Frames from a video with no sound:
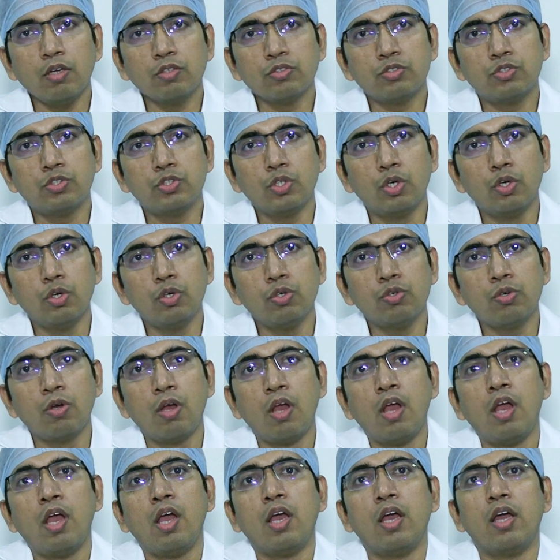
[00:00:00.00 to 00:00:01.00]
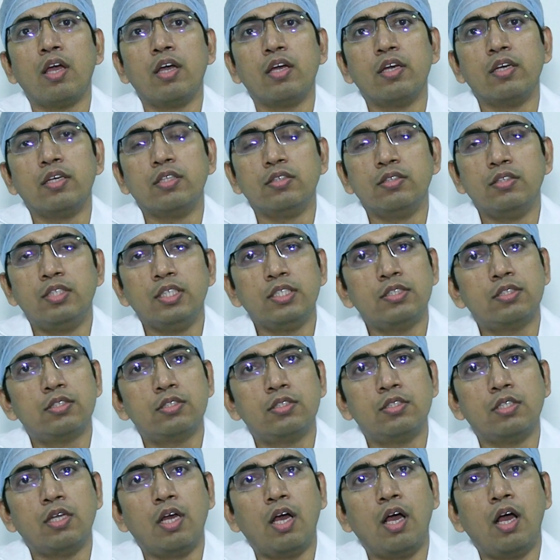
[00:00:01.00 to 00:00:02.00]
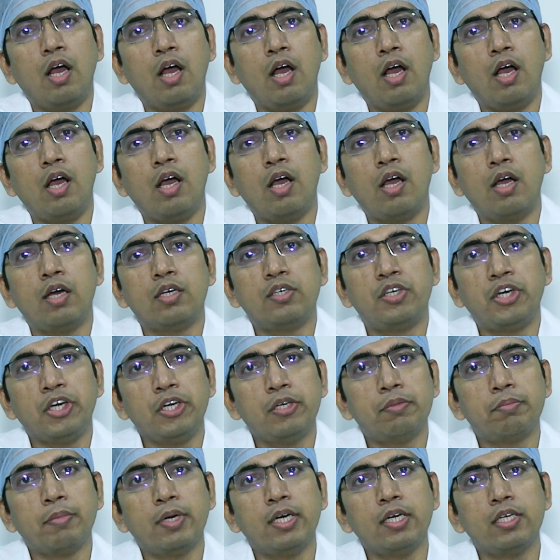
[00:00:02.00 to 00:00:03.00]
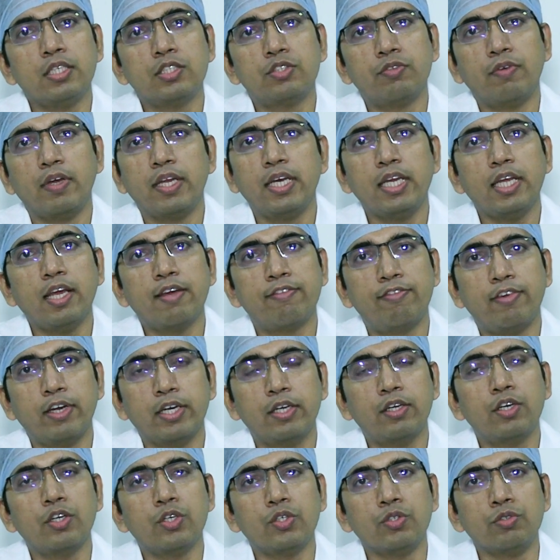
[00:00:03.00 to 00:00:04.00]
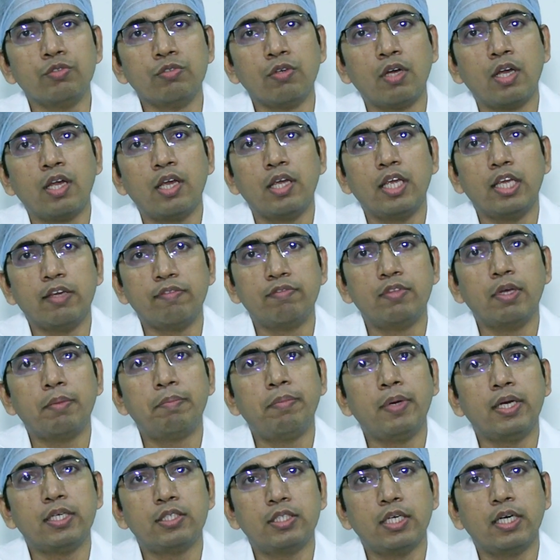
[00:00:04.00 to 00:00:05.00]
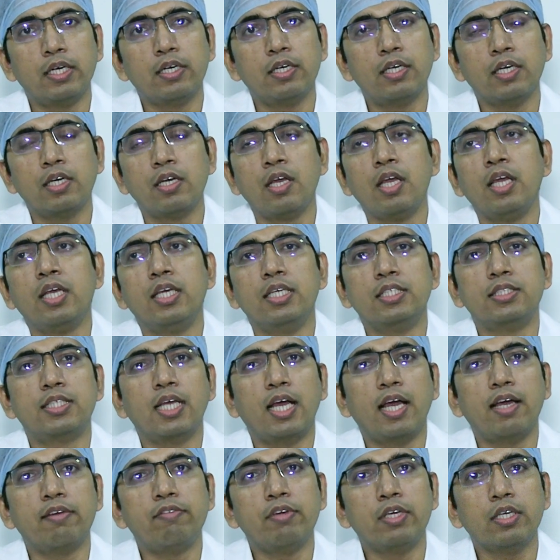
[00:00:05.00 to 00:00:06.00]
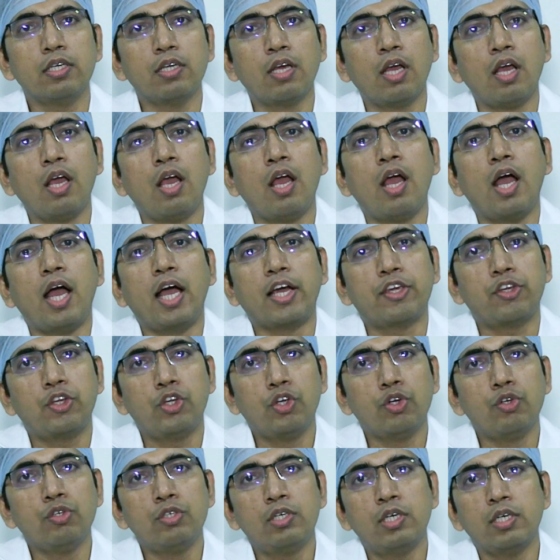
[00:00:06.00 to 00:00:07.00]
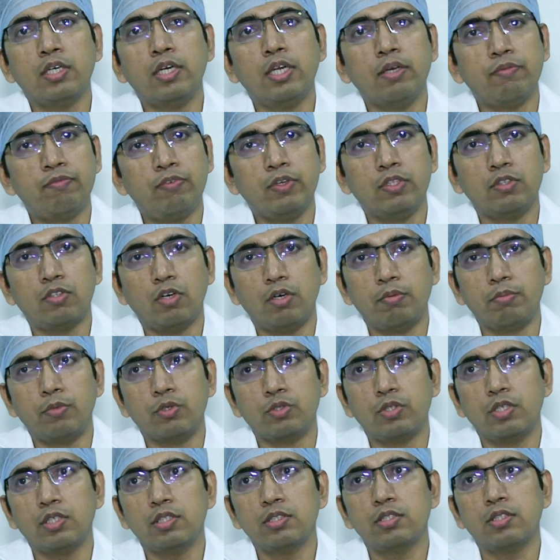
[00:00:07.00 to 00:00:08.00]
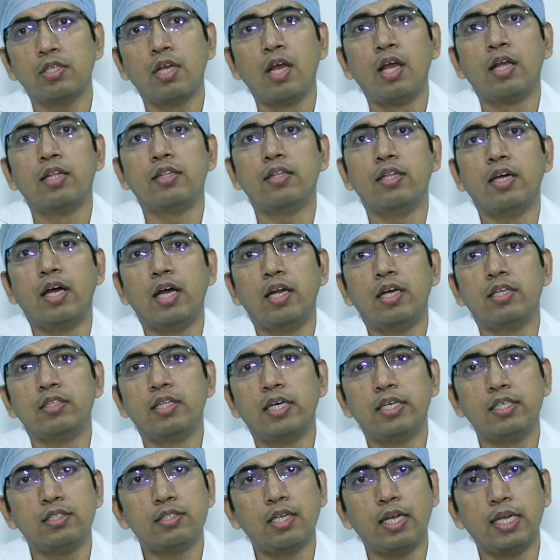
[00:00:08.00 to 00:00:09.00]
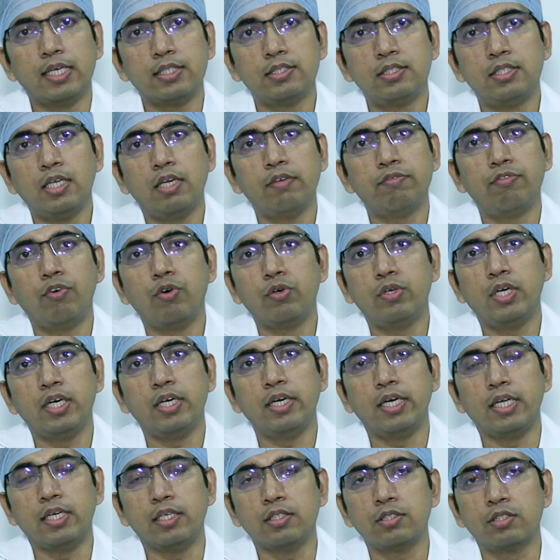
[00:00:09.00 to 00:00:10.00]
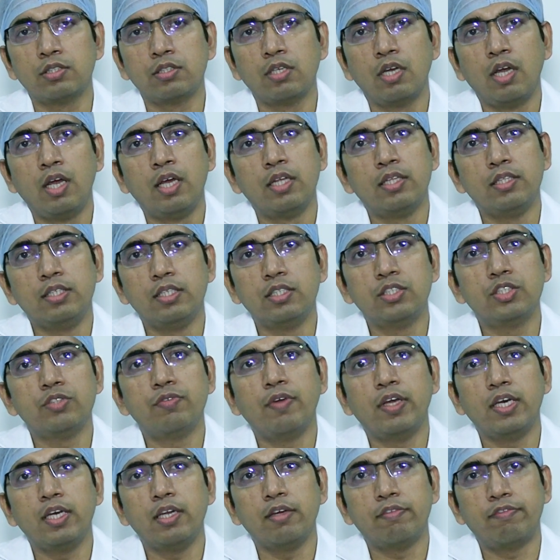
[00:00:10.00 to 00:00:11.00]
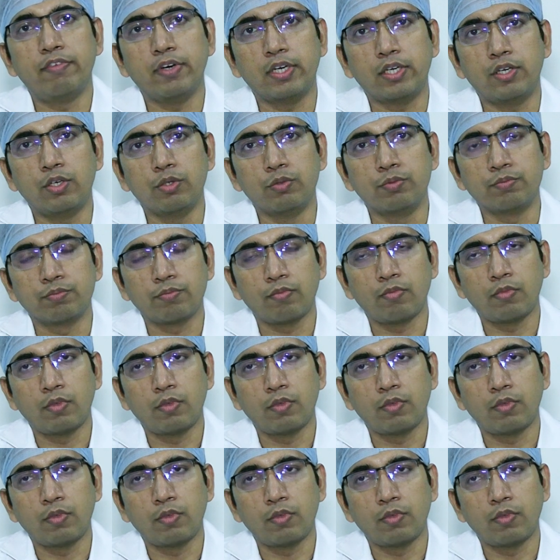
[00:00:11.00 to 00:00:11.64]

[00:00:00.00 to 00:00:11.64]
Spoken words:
So this treatment is very effective if the patient is having acute deep vein thrombosis that is less than 14 days. This is very effective.